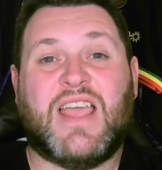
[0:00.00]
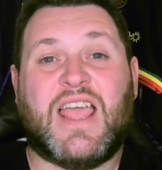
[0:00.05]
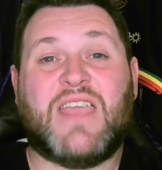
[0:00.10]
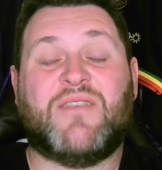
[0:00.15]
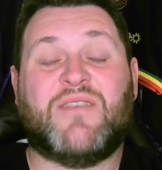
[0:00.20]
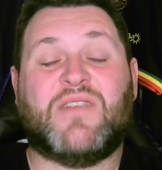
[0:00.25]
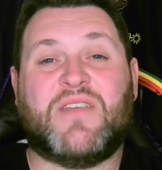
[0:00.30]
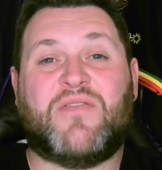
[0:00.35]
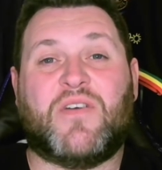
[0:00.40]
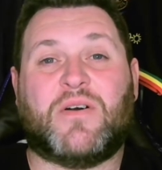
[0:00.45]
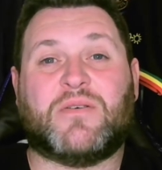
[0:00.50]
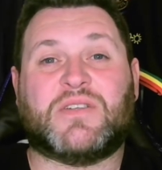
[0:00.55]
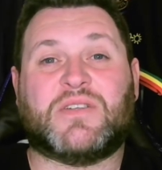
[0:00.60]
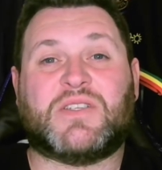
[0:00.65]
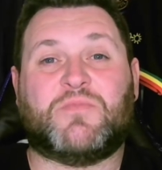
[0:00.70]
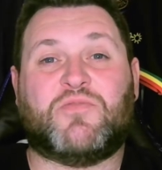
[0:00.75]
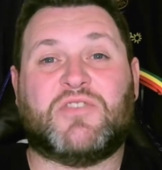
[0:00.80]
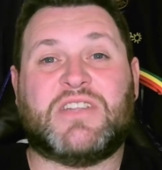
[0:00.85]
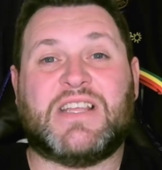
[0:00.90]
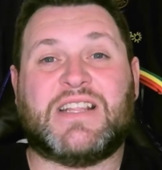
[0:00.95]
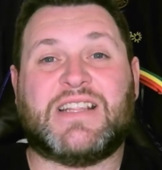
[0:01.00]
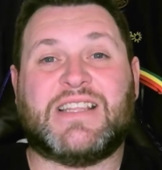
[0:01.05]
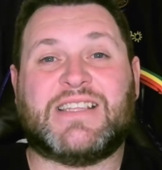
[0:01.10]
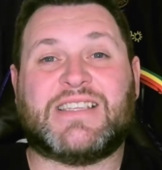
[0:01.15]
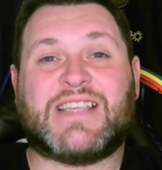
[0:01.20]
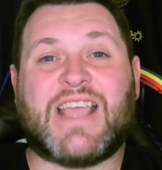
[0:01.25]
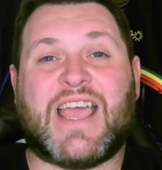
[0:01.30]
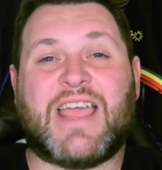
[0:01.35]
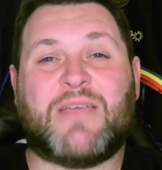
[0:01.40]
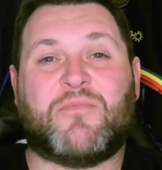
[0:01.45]
even if I was to predict
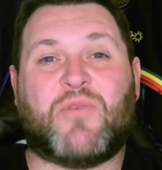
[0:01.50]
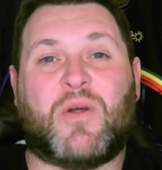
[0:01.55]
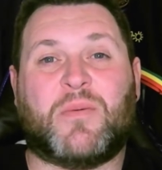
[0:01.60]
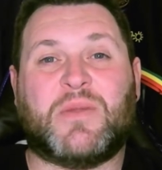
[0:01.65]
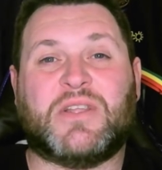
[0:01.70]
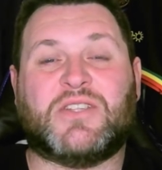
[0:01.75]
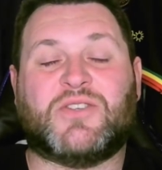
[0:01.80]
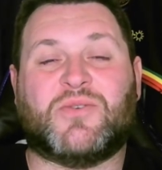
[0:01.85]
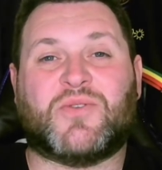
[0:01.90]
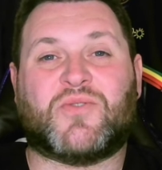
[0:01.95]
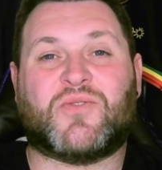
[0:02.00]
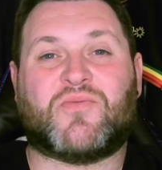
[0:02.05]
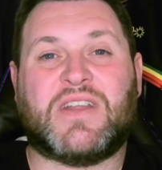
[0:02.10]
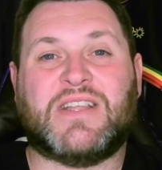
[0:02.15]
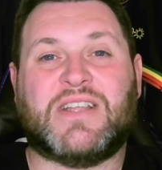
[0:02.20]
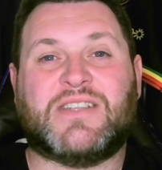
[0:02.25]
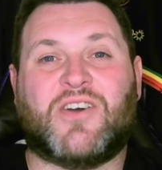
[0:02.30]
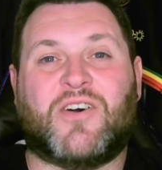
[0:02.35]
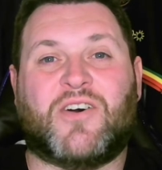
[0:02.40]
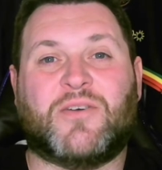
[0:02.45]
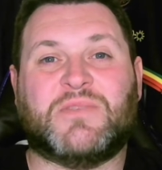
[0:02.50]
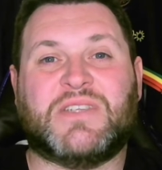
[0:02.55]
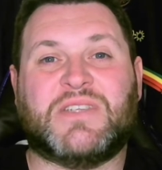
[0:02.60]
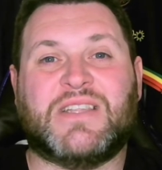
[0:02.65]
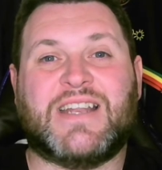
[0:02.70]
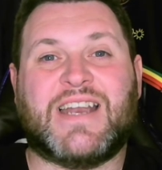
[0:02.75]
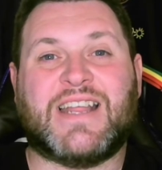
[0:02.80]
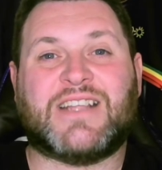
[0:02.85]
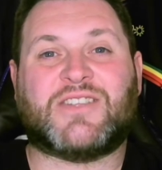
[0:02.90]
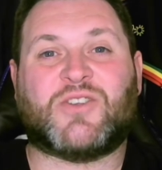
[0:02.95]
this game probably two or three times
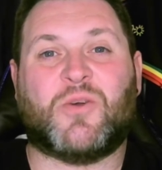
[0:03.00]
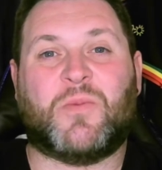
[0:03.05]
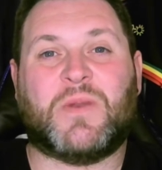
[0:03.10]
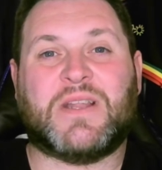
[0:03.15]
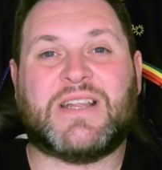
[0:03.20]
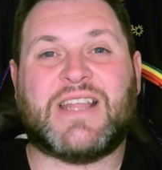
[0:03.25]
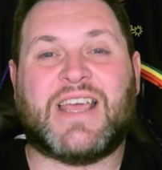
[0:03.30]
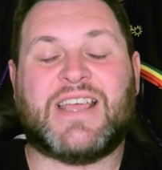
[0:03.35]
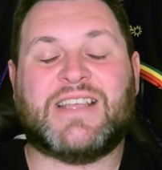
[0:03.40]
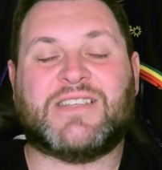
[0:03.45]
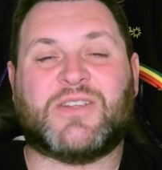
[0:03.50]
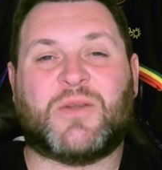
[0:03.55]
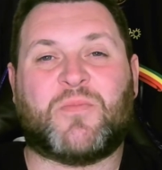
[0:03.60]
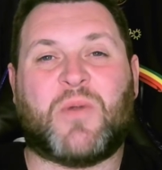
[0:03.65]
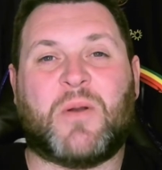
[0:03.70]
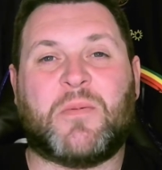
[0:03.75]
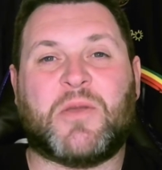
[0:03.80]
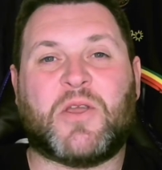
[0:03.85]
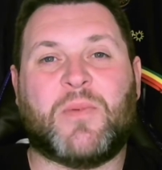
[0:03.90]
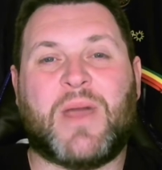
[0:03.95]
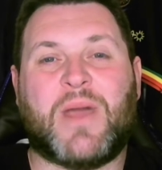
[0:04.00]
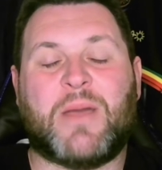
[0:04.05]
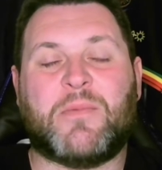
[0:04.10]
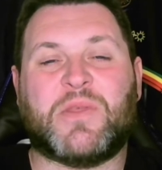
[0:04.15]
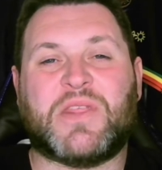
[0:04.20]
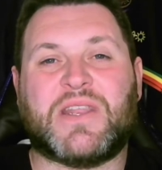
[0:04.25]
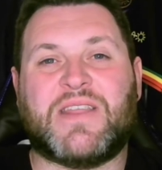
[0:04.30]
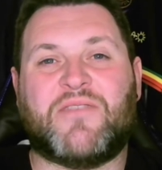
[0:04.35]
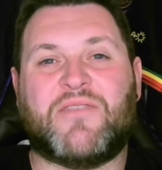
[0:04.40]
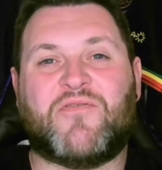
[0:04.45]
in the next couple of days, I'd probably come out
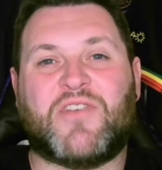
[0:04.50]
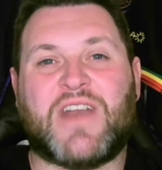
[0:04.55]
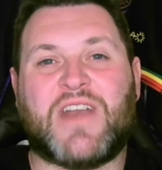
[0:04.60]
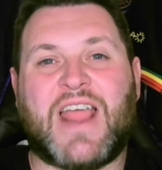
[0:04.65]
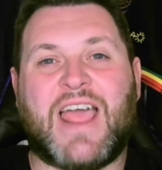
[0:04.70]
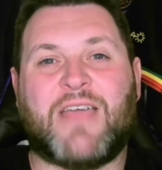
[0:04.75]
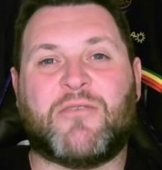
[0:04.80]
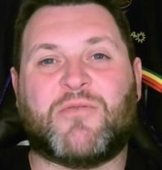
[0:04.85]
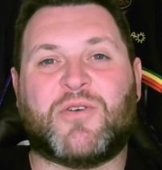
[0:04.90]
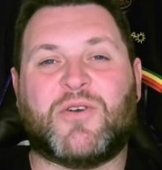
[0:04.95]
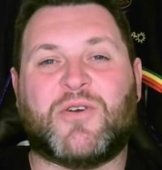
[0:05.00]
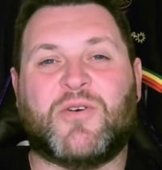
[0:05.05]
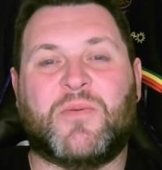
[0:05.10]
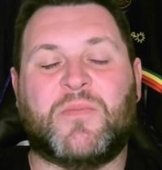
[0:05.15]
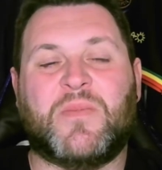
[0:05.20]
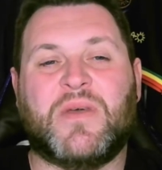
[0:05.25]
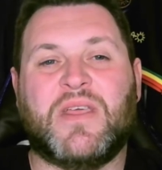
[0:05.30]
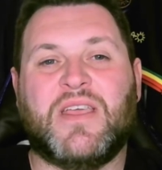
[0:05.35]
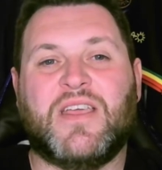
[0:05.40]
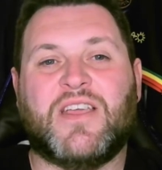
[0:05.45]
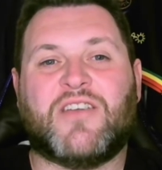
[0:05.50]
with a different outcome.